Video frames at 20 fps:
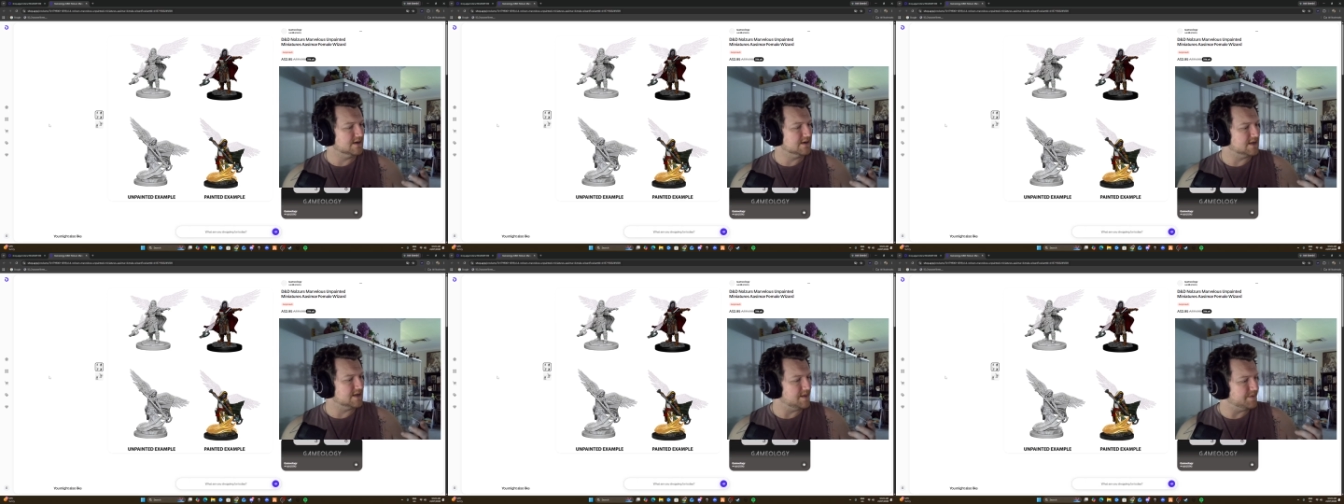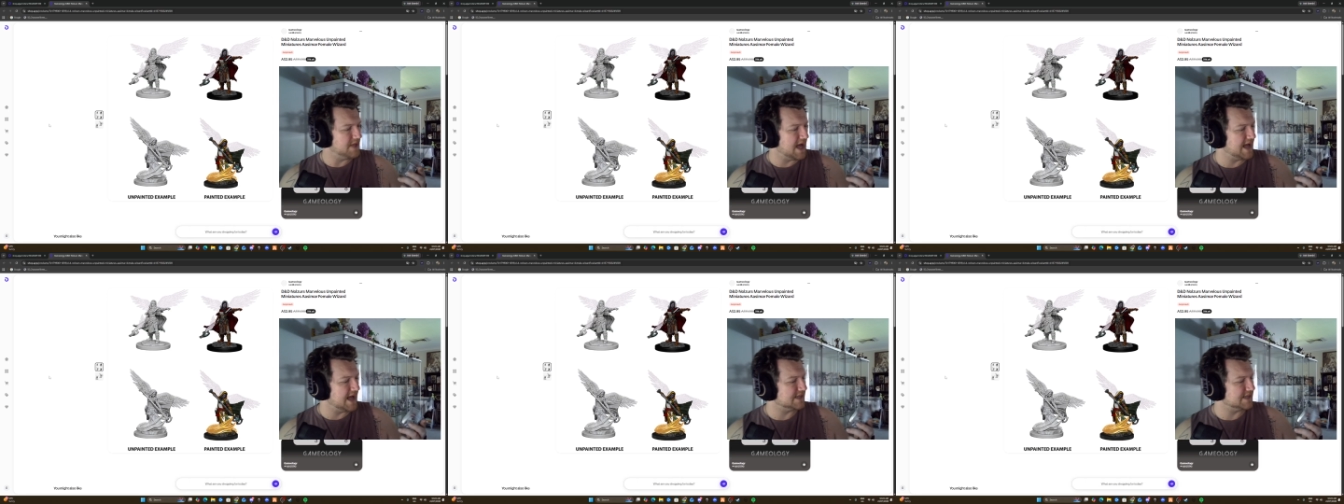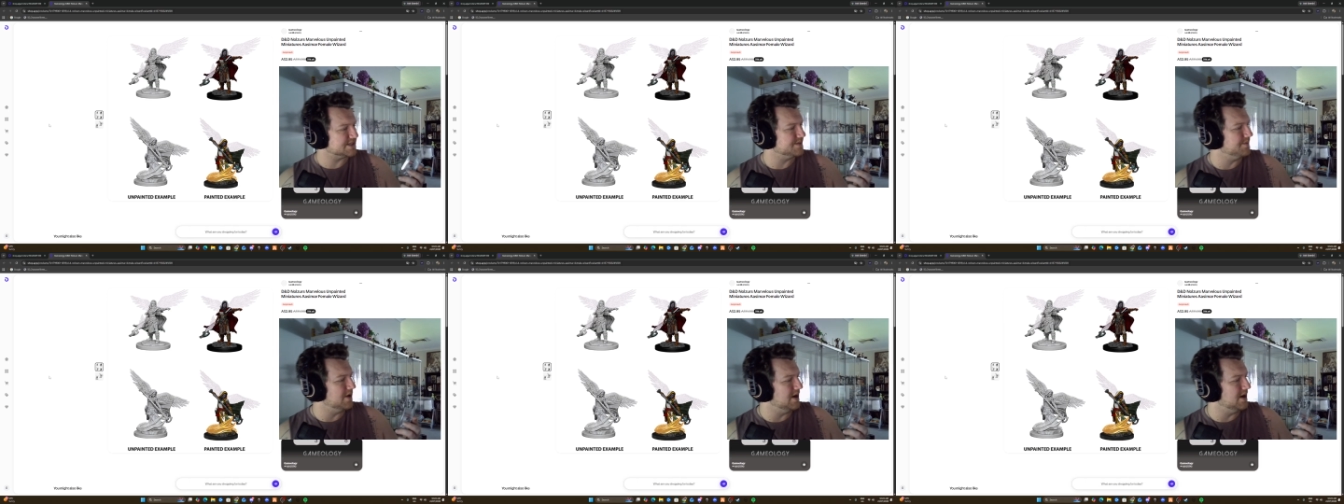A couple of
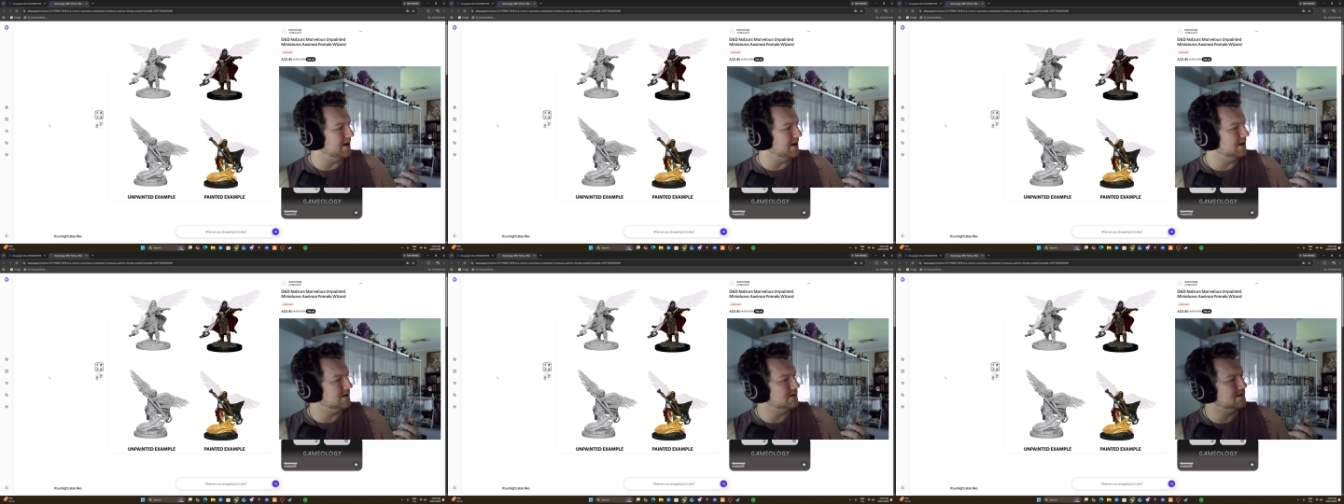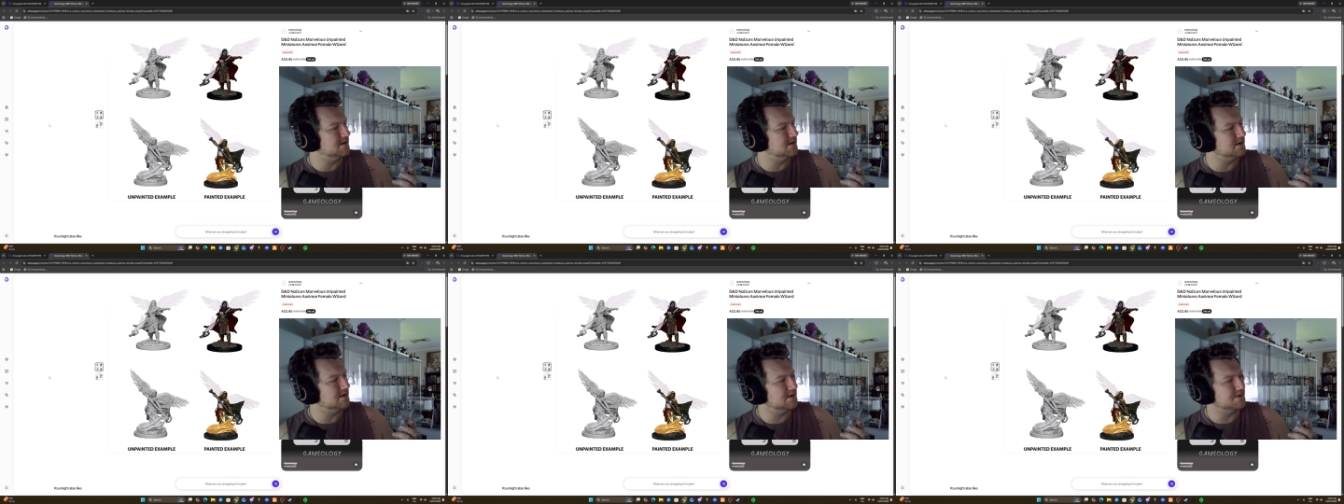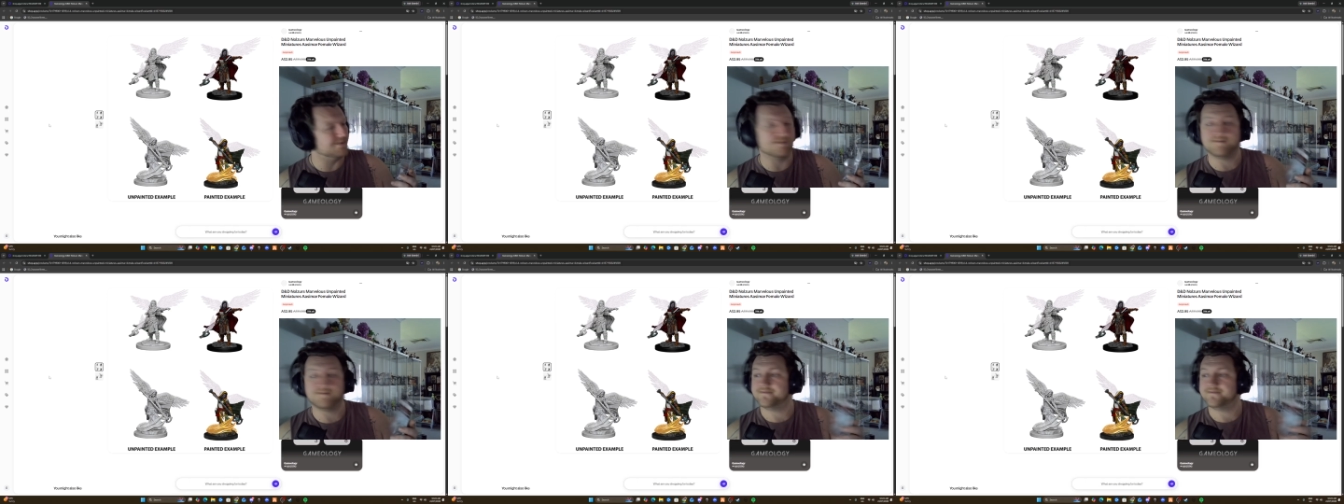Aasimar
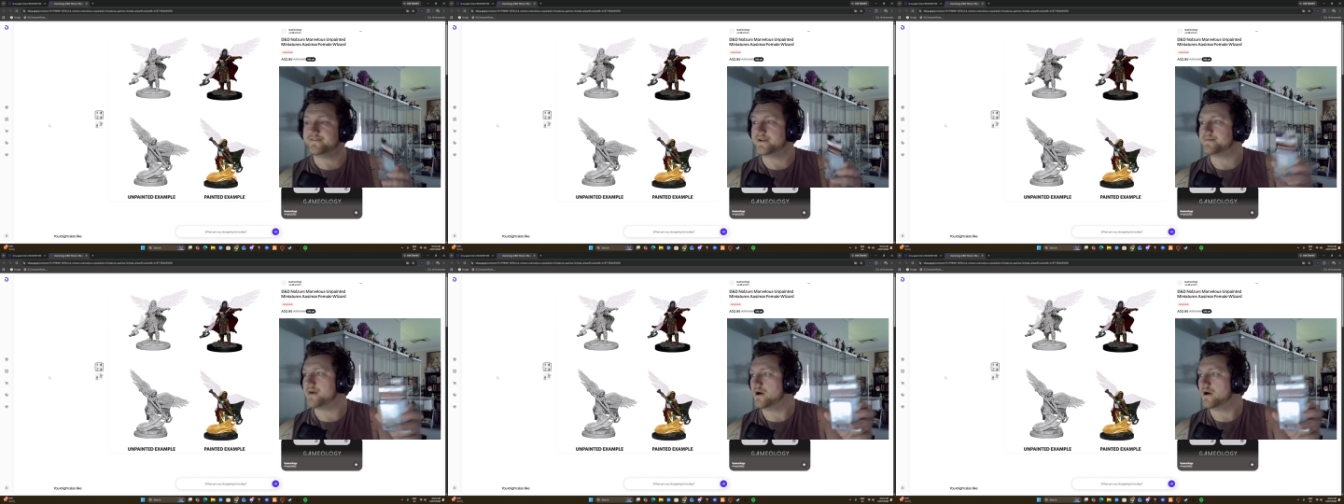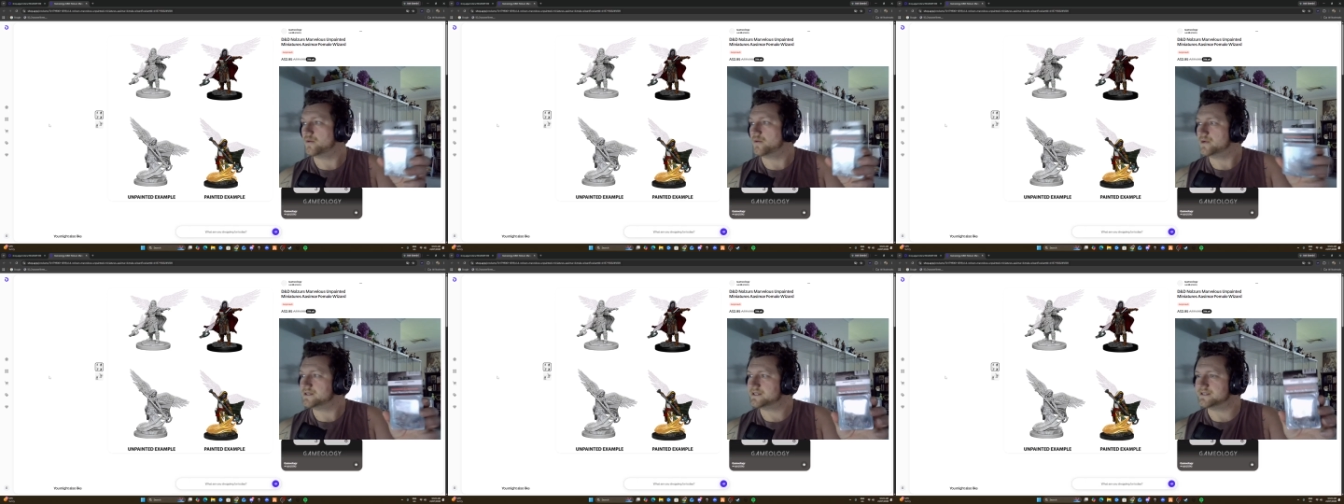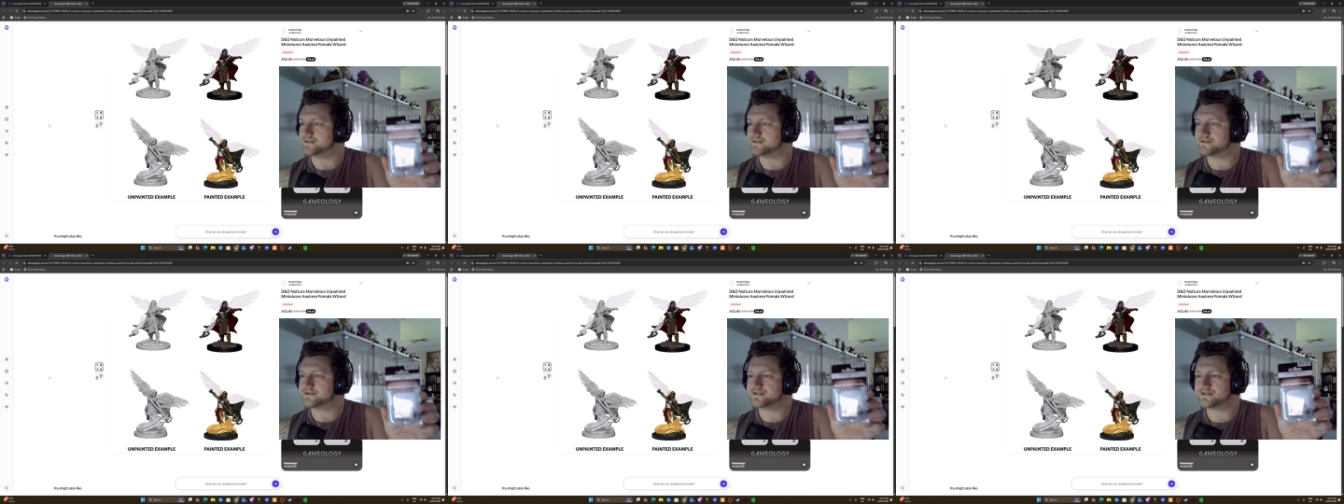female
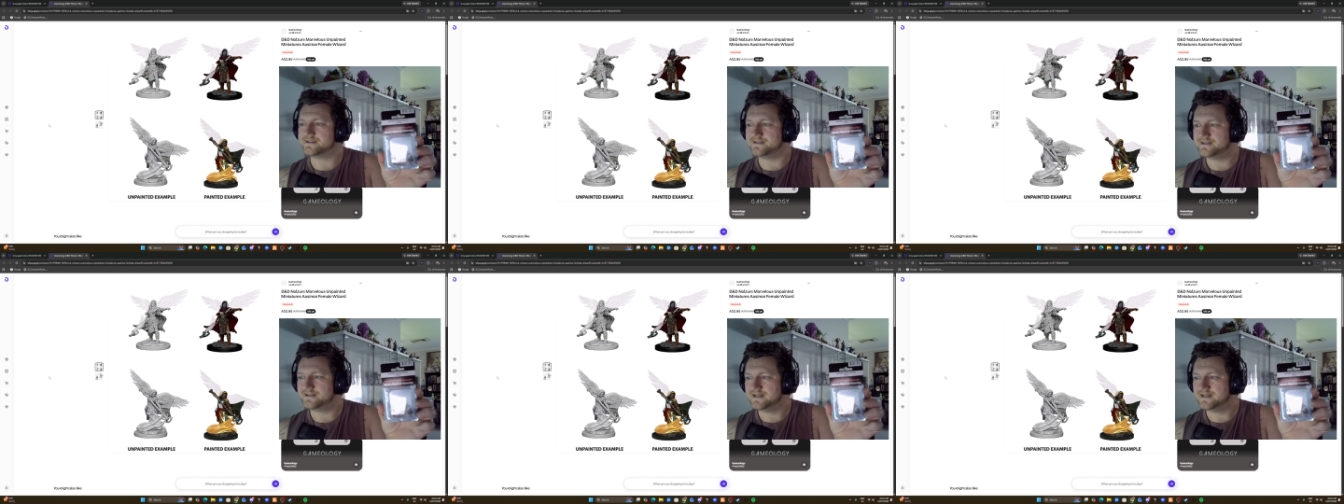wizards,